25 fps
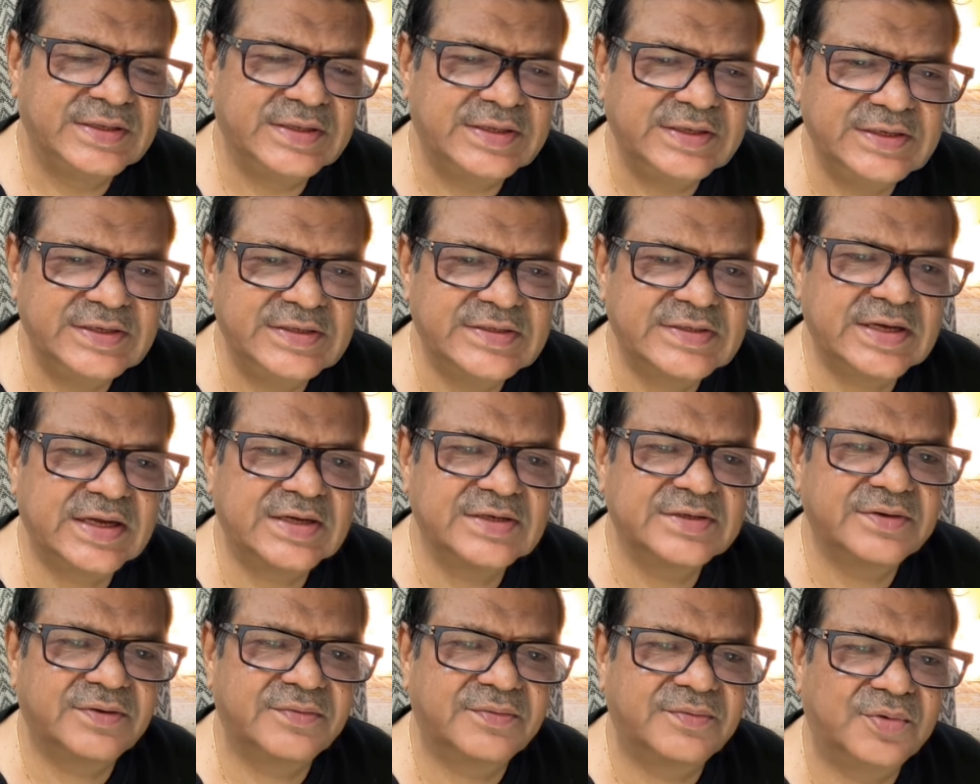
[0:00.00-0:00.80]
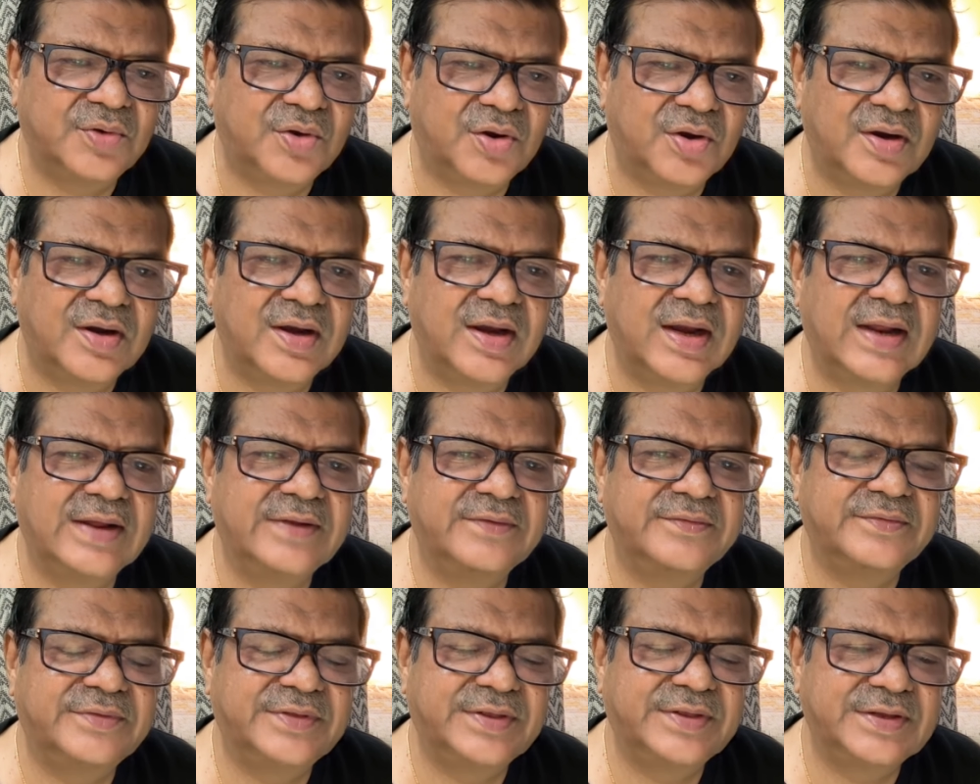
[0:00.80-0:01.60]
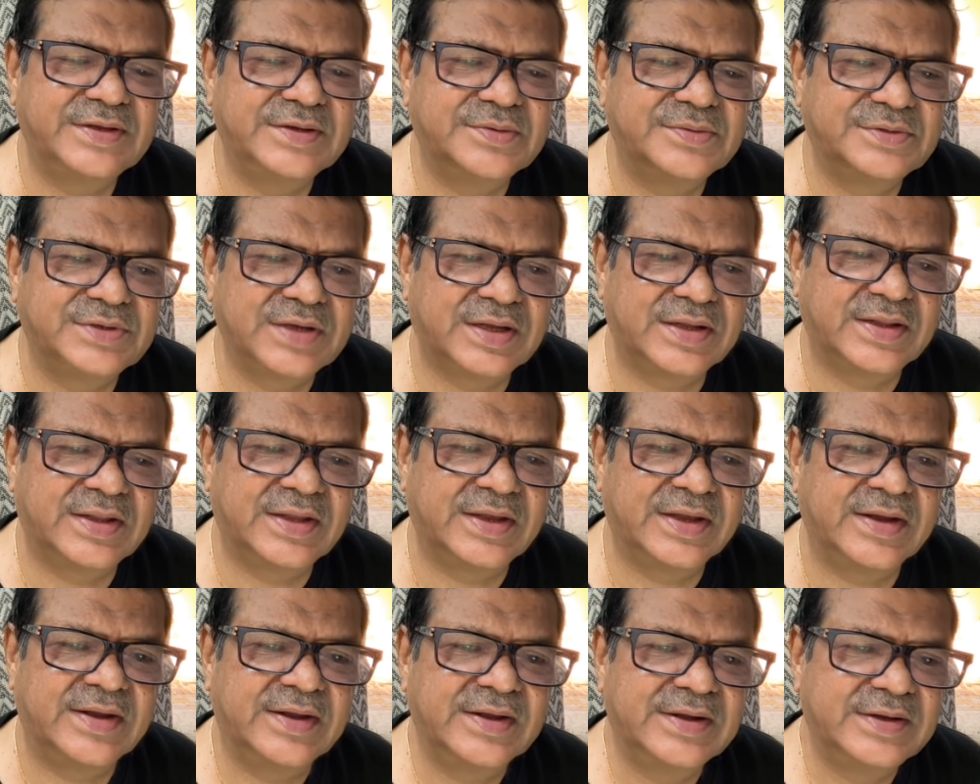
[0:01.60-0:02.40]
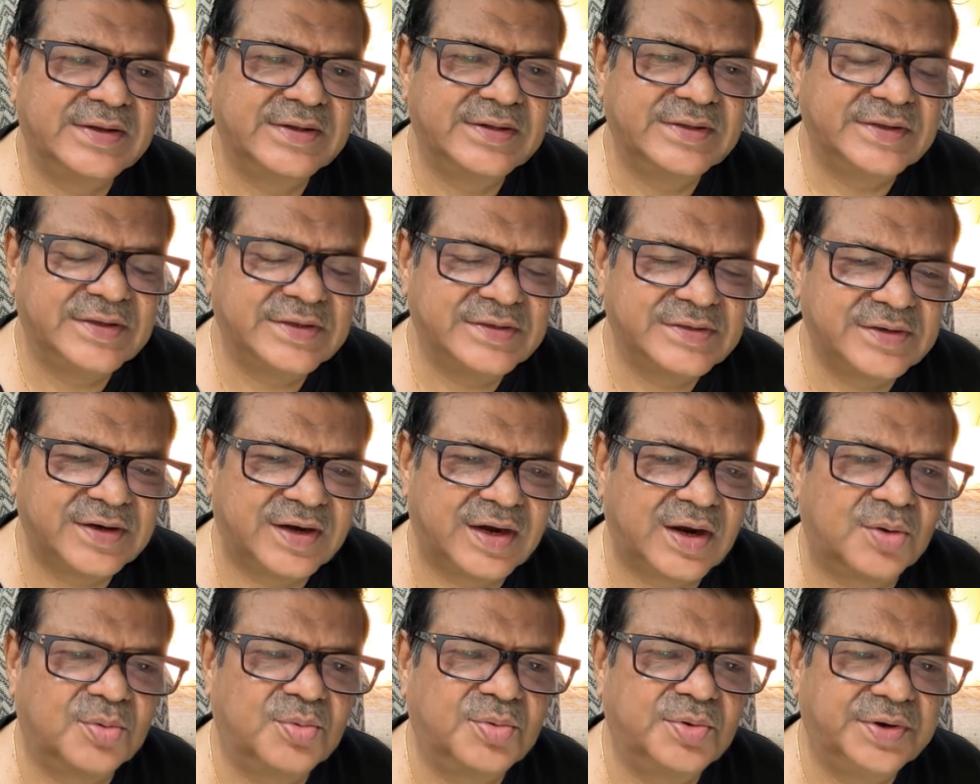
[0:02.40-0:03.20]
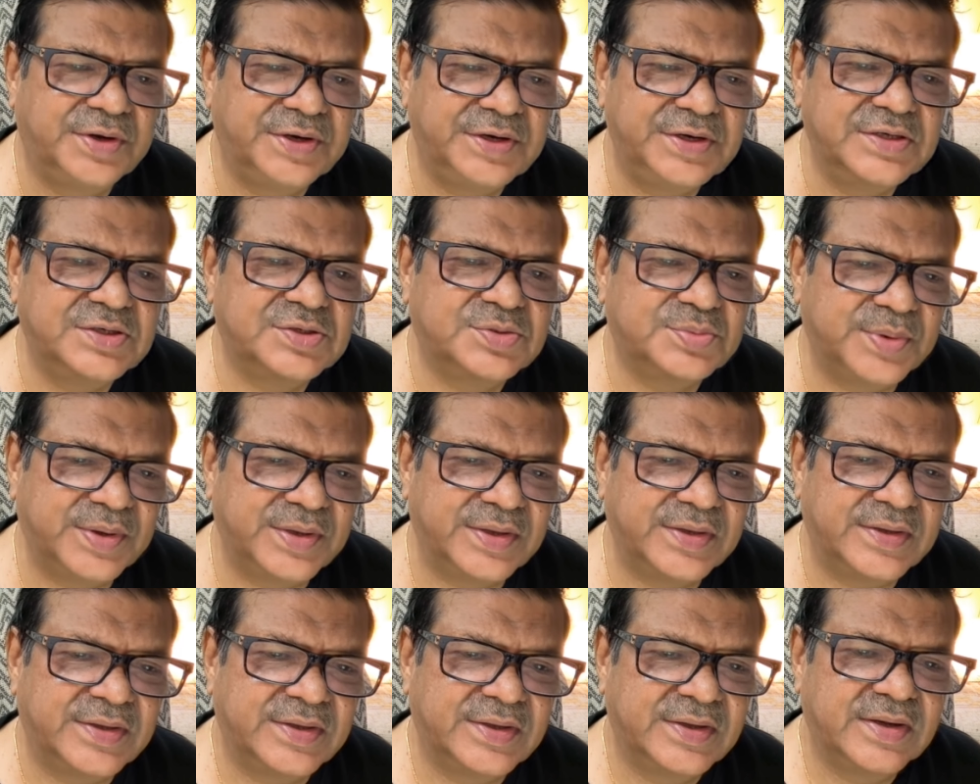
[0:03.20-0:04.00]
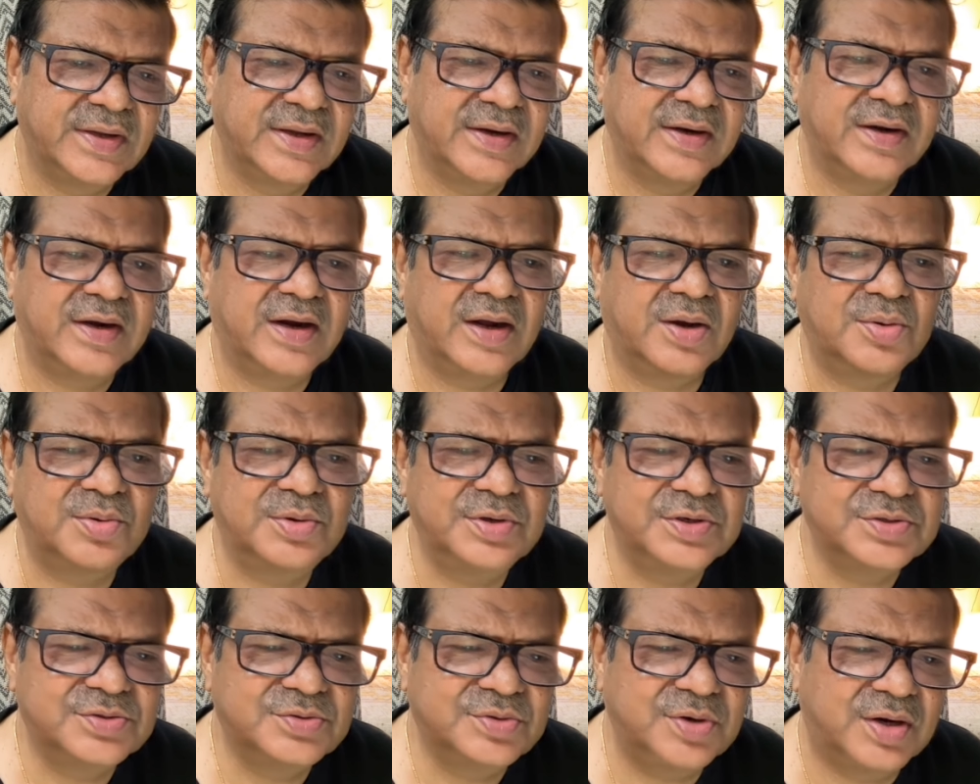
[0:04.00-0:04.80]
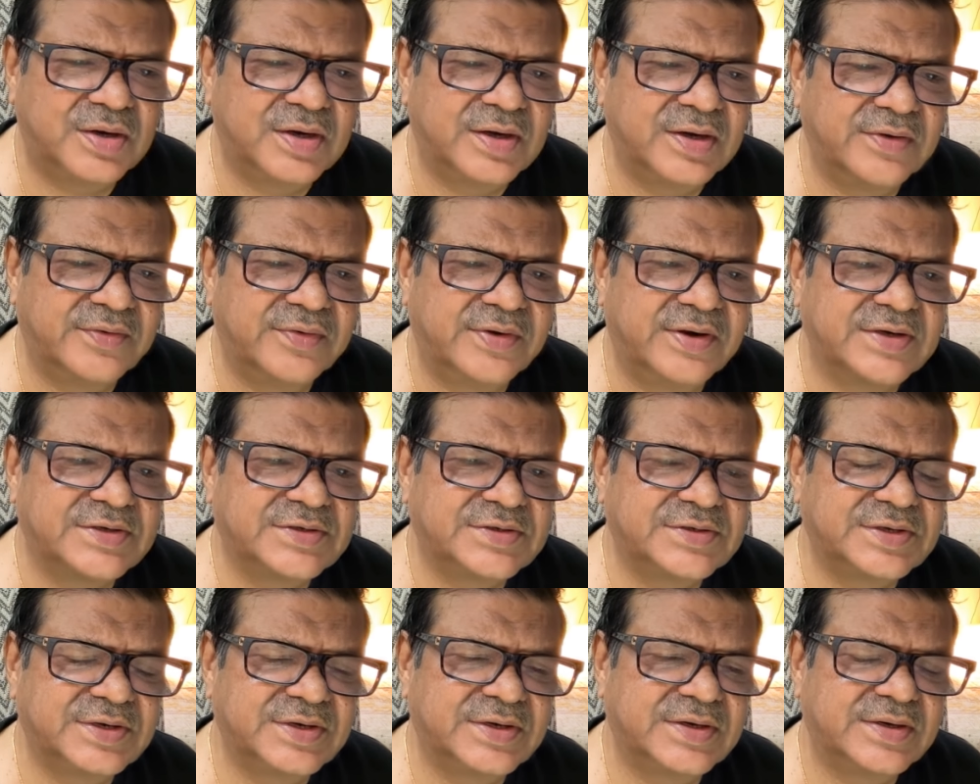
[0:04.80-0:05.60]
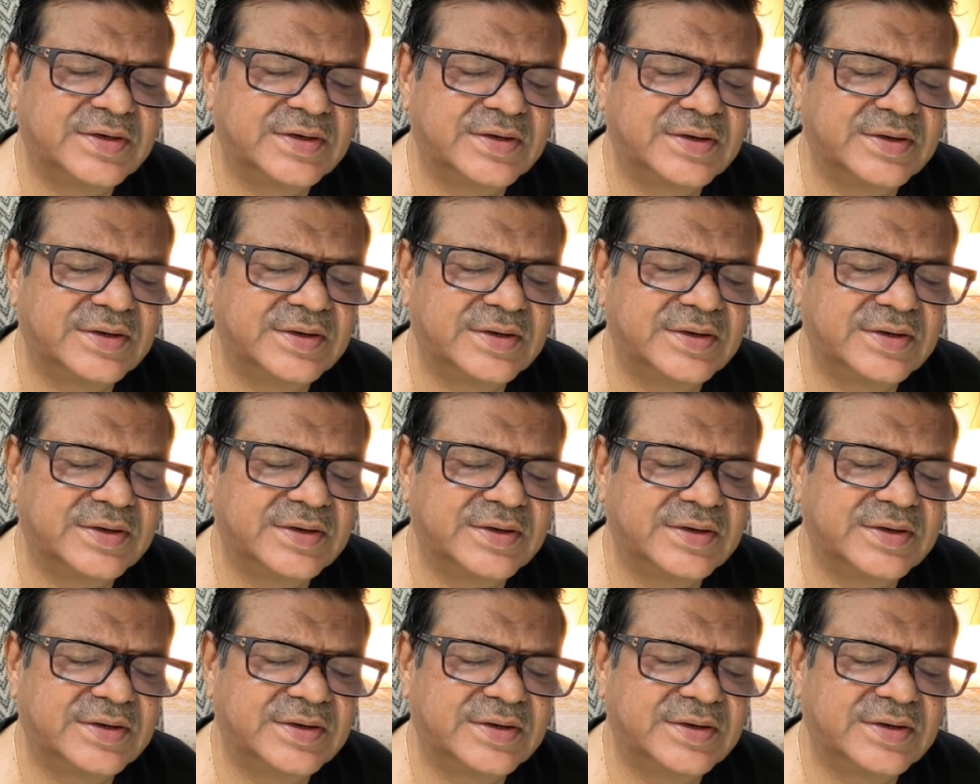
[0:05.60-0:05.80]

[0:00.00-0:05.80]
These kinds of non-life things which are there, this Rahu deals with. Rahu is not interested